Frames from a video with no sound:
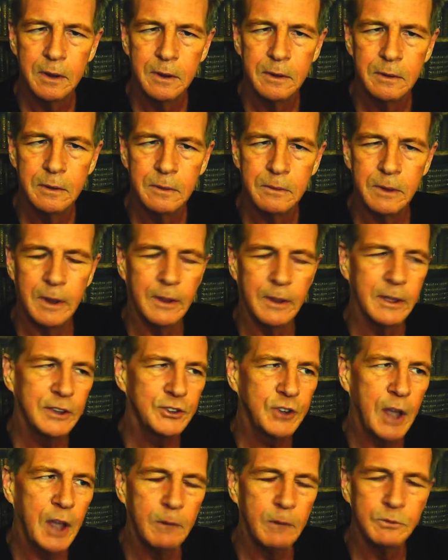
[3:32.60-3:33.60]
Well, this
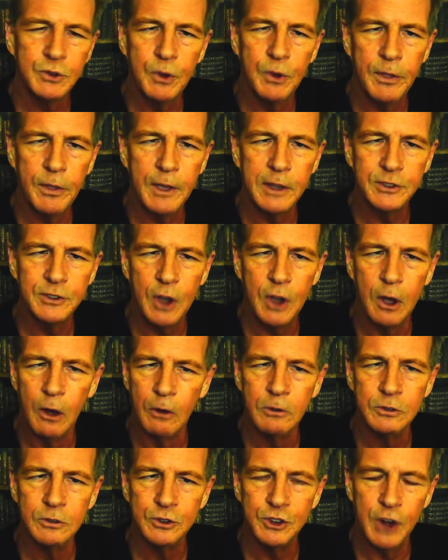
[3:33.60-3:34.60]
comes with its
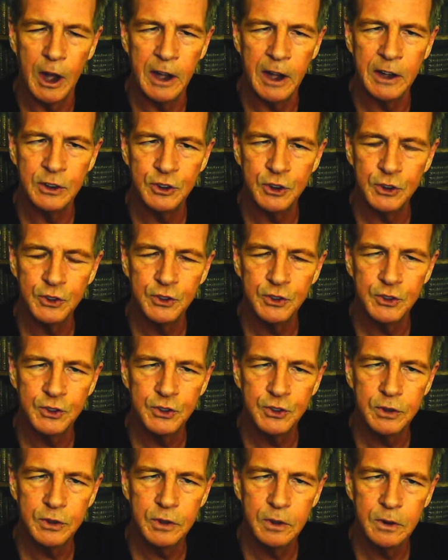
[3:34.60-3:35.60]
own
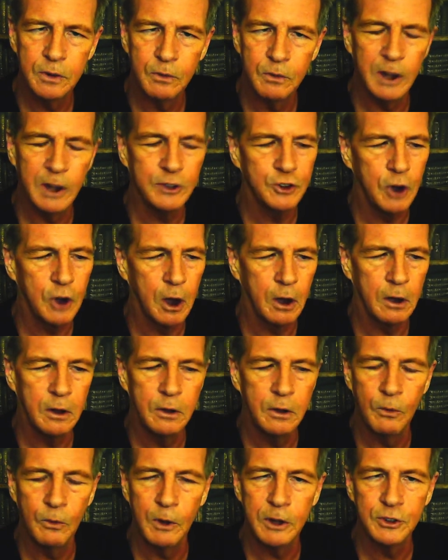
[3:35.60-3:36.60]
changes, which
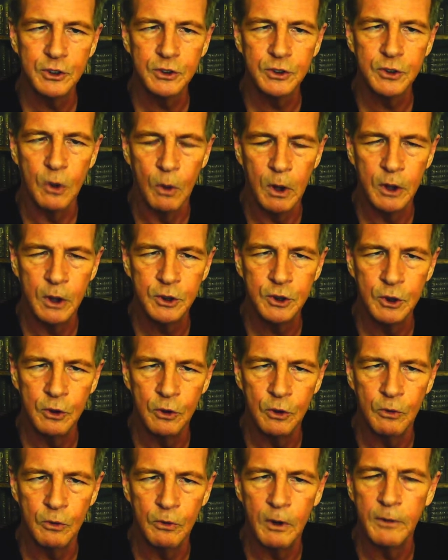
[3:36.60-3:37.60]
is going
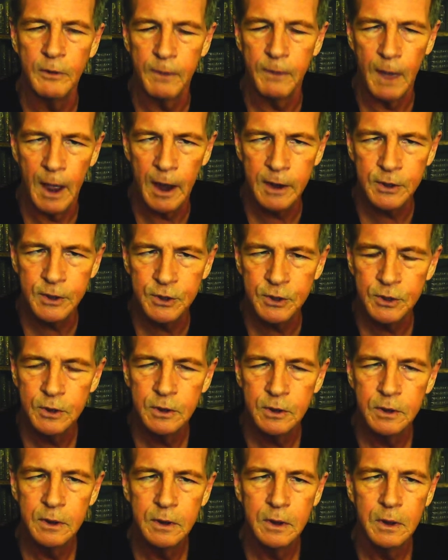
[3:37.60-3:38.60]
to reflect
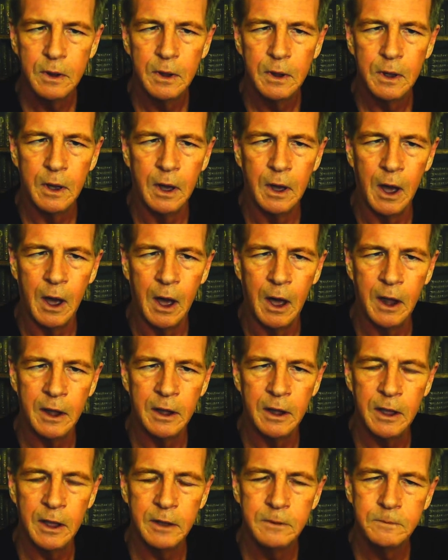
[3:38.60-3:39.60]

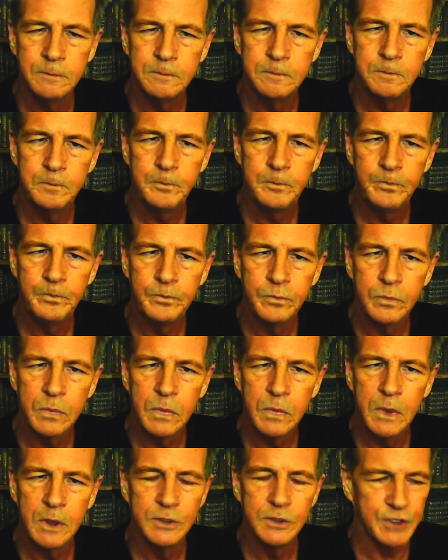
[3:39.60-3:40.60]
on
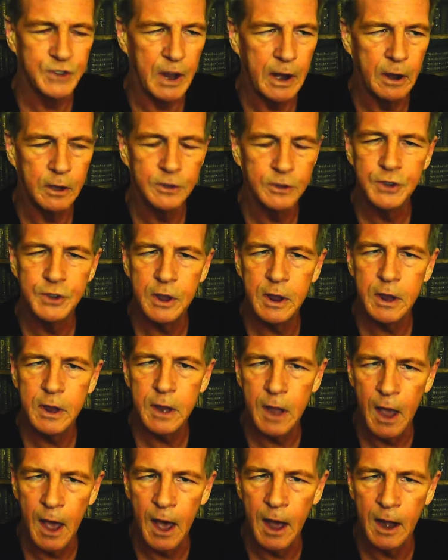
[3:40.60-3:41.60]
sales, the
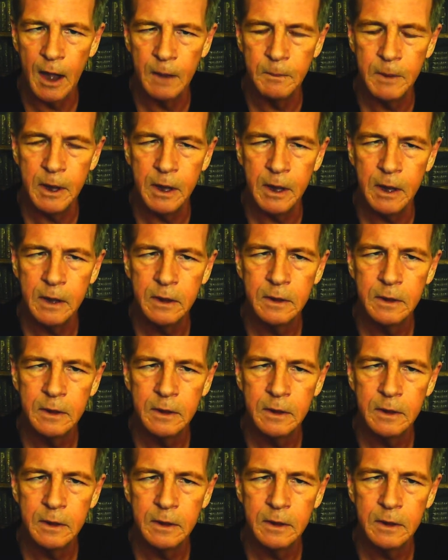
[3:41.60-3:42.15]
economy.